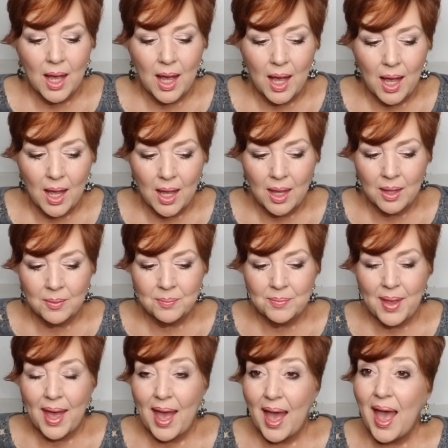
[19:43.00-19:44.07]
I
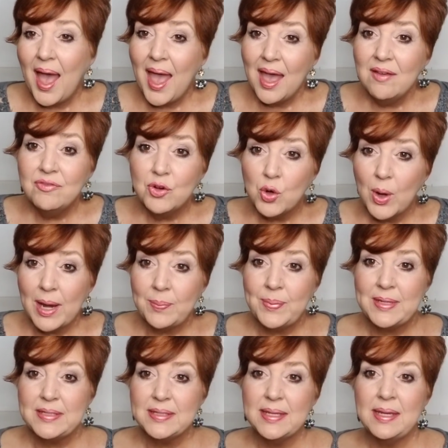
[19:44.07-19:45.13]
have
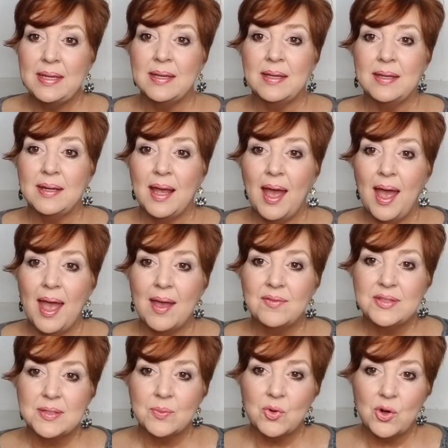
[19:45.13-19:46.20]
crepey skin. I
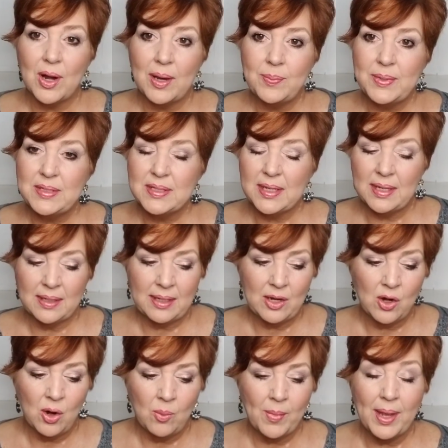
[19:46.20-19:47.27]
have some crepey skin
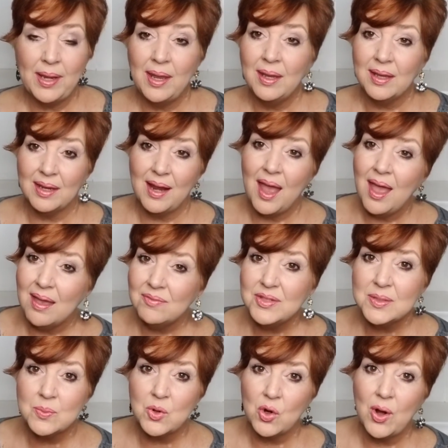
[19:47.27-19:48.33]
here on my neck, and I have
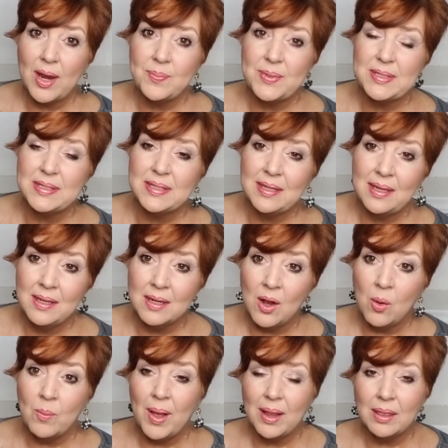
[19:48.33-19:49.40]
some crepey skin
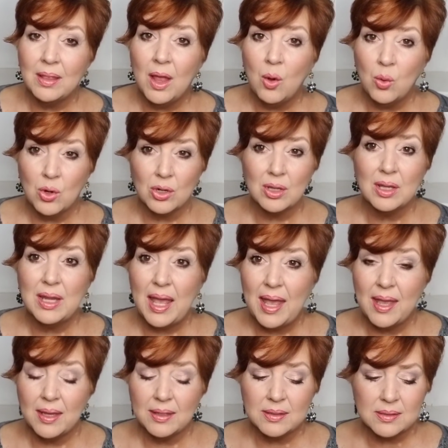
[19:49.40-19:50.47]
on my lower
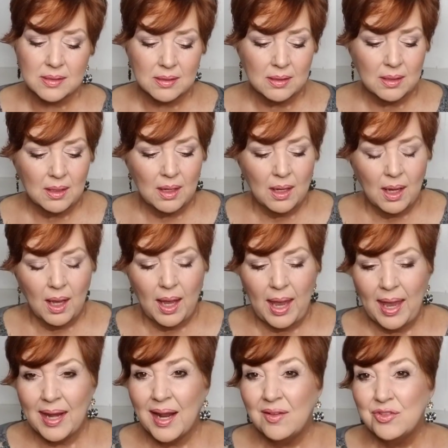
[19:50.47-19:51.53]
legs.
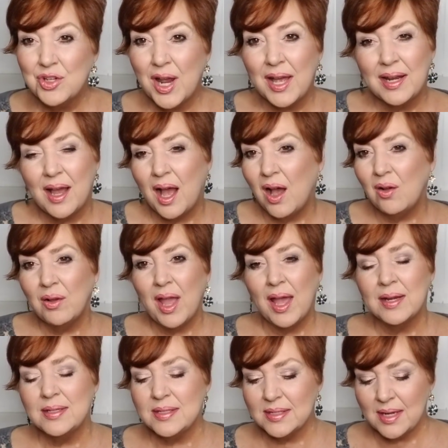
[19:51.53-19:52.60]
And I've tried all
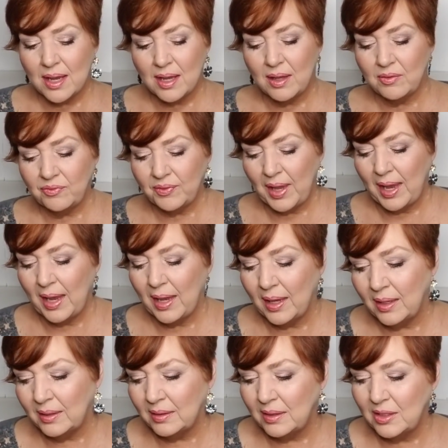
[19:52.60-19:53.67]
kind of stuff,
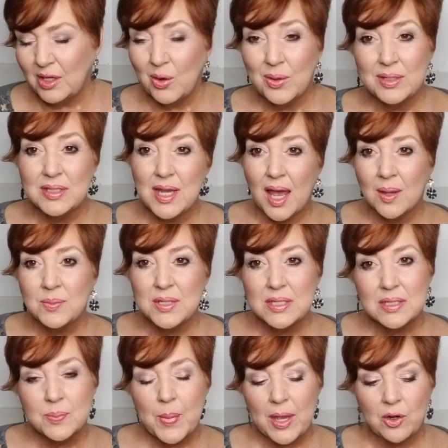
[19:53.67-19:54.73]
and you know, at times
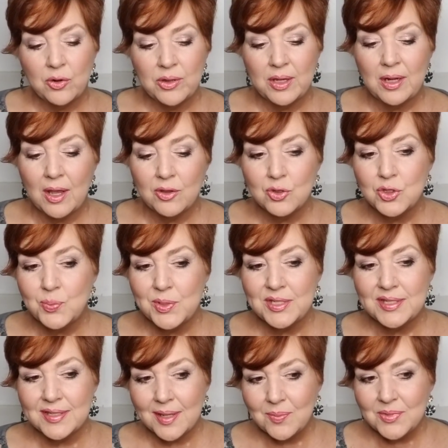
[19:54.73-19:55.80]
it's better than others, but
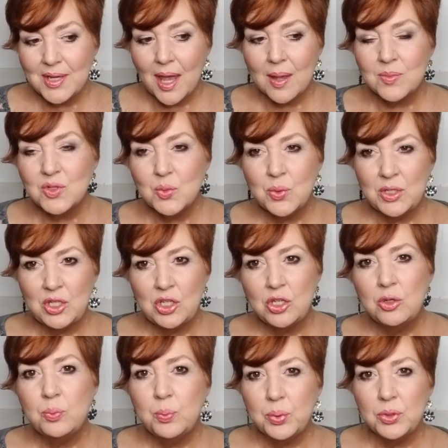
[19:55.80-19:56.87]
sometimes when
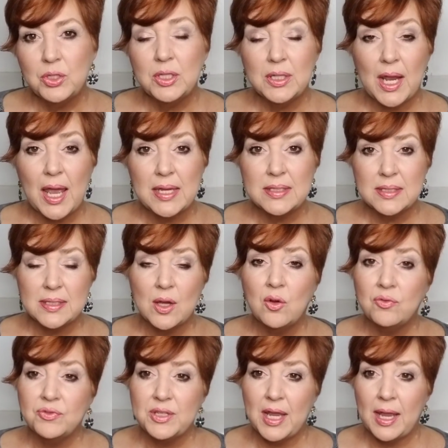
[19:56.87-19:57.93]
you put a
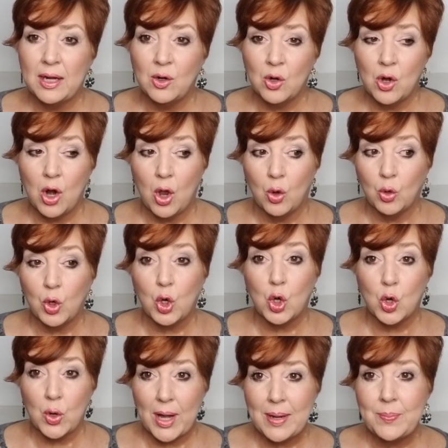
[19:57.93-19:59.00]
self-tanner on
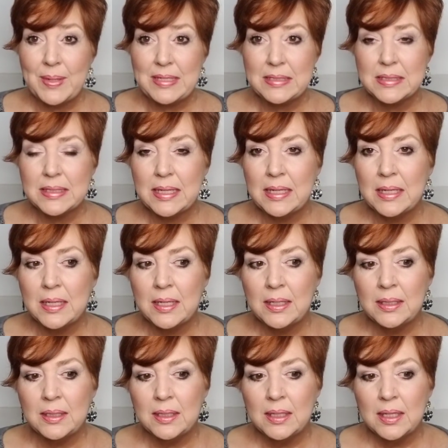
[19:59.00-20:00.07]
crepey
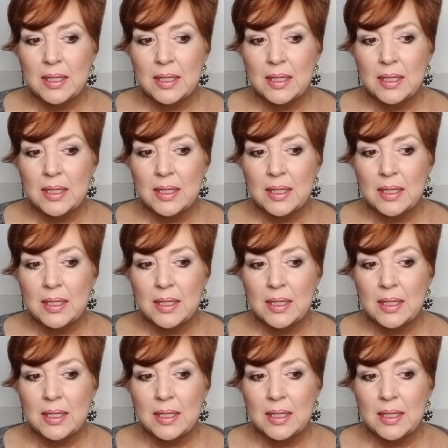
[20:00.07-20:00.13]
skin,